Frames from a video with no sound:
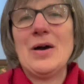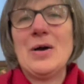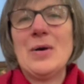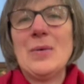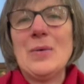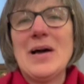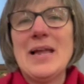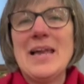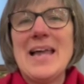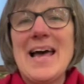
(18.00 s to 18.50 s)

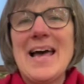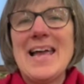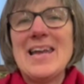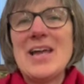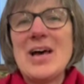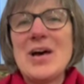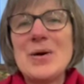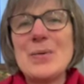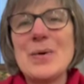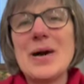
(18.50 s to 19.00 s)
Well,
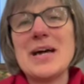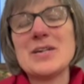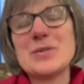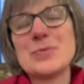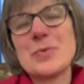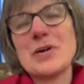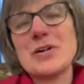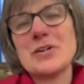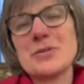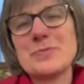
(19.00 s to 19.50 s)
hello
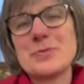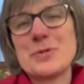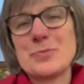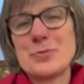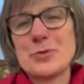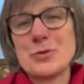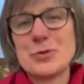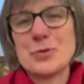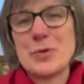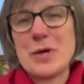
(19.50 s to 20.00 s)
and welcome to
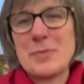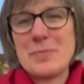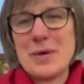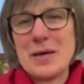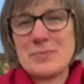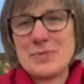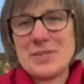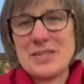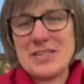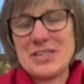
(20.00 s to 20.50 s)
Broadway
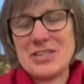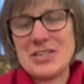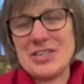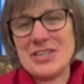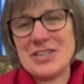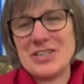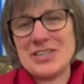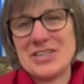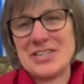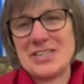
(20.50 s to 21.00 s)
Baptist
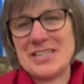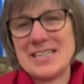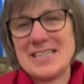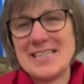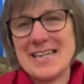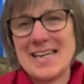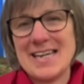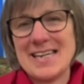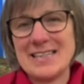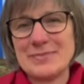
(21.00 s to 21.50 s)
Church
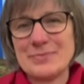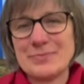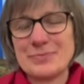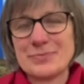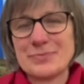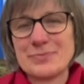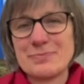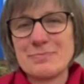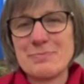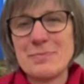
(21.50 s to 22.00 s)
today.
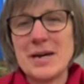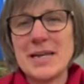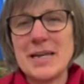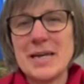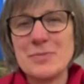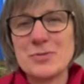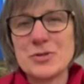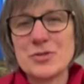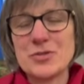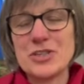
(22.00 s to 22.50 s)
My
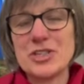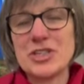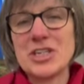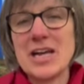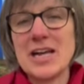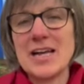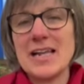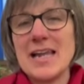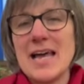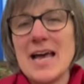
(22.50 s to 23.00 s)
name's
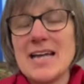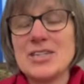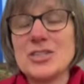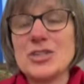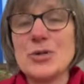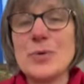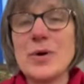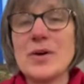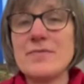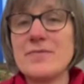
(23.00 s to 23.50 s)
Rochelle and
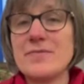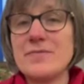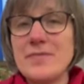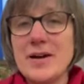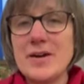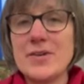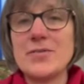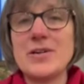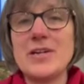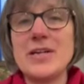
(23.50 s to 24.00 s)
you are
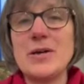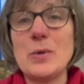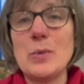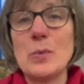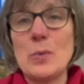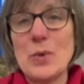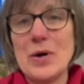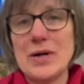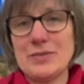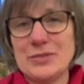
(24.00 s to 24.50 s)
very
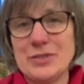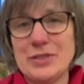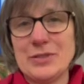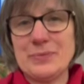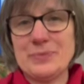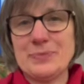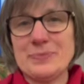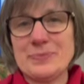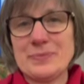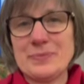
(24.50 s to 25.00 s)

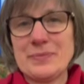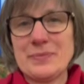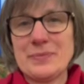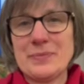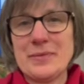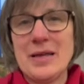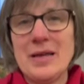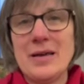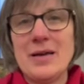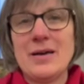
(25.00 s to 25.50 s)
welcome.
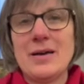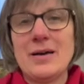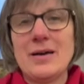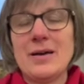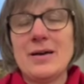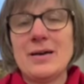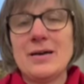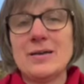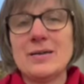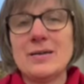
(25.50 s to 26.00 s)

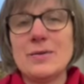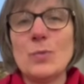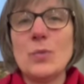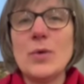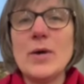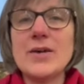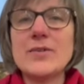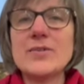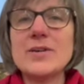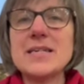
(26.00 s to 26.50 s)

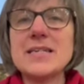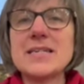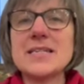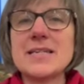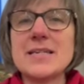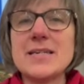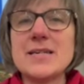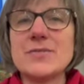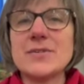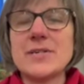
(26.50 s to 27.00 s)
We're in a
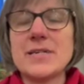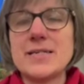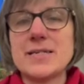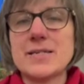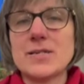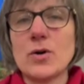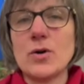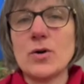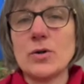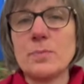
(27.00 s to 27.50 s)

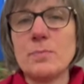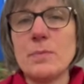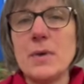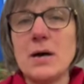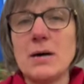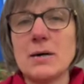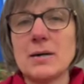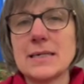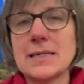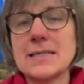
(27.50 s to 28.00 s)
series on
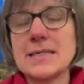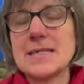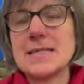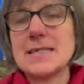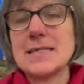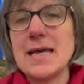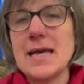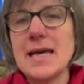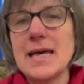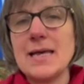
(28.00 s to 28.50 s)
Mark and
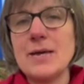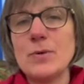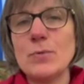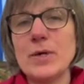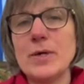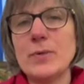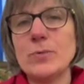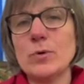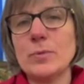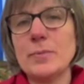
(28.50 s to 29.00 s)
today
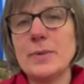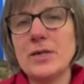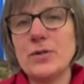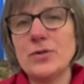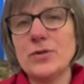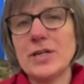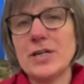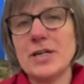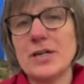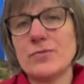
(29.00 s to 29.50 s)
we will be
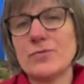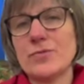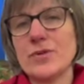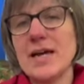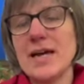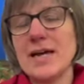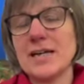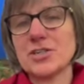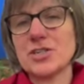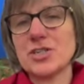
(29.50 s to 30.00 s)
looking at
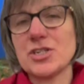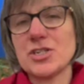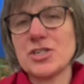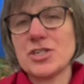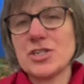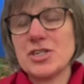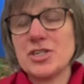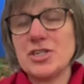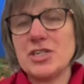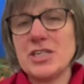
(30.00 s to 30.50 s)

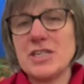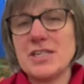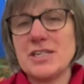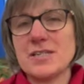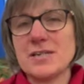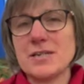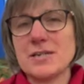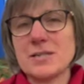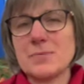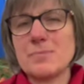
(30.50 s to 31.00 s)
reactions to
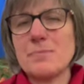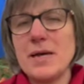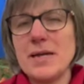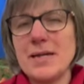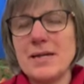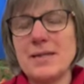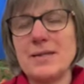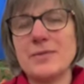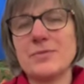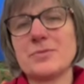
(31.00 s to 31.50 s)
Jesus,
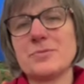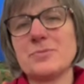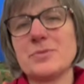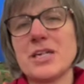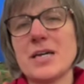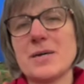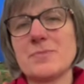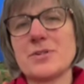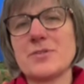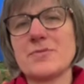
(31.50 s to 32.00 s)
mainly from
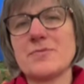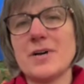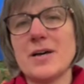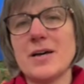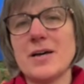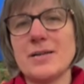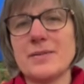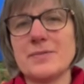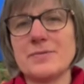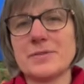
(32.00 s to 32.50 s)
chapter
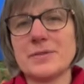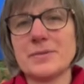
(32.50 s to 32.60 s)
5.